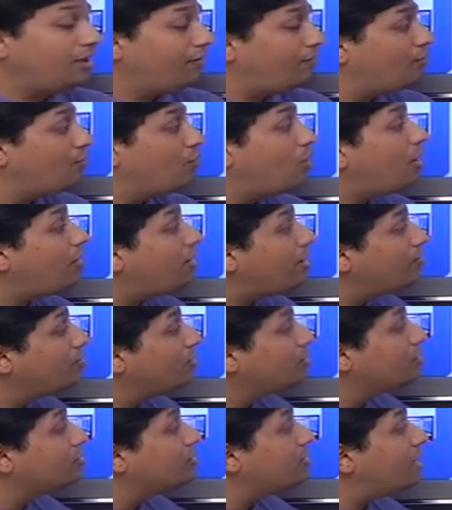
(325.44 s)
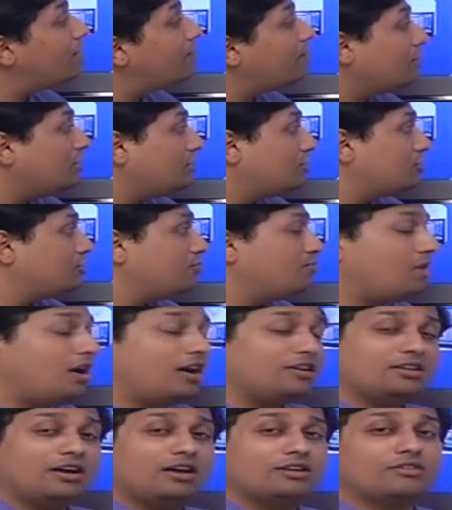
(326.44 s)
If you are able to leverage
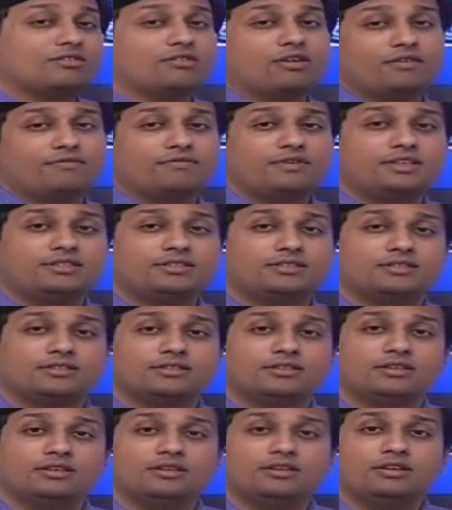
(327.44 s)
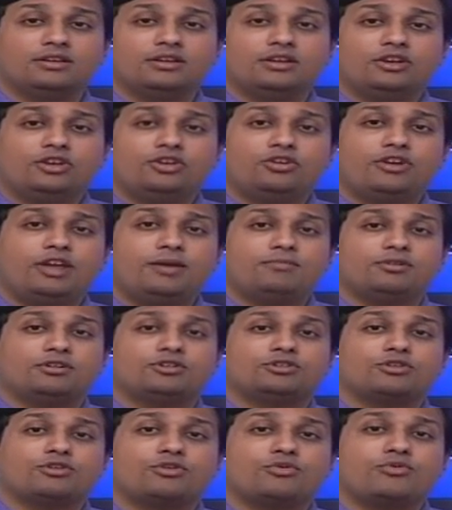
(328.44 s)
Smartart Graphics, you're
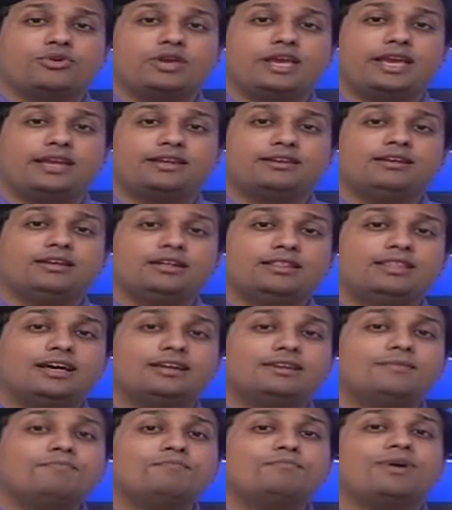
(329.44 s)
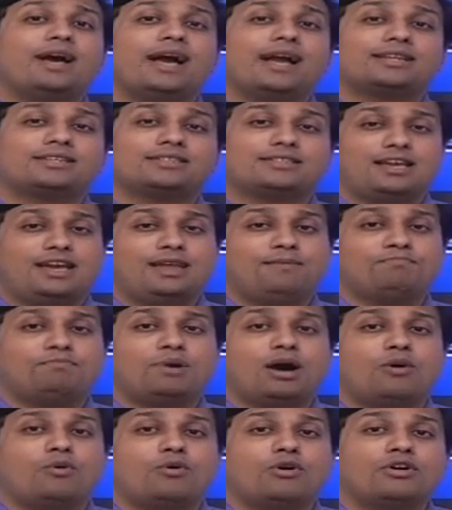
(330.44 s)
able to create that impact and
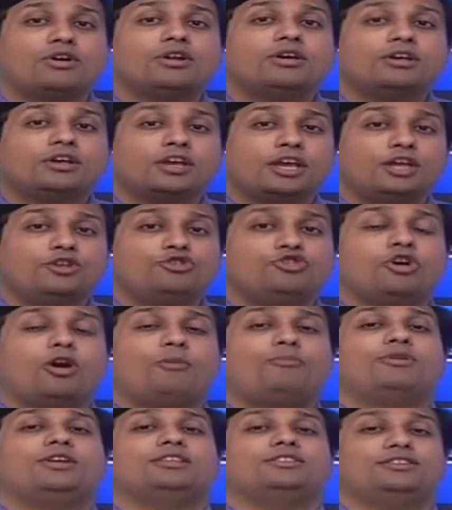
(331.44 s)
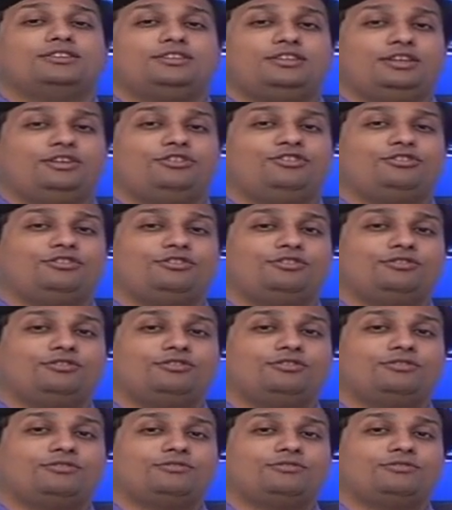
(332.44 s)
power in your presentation.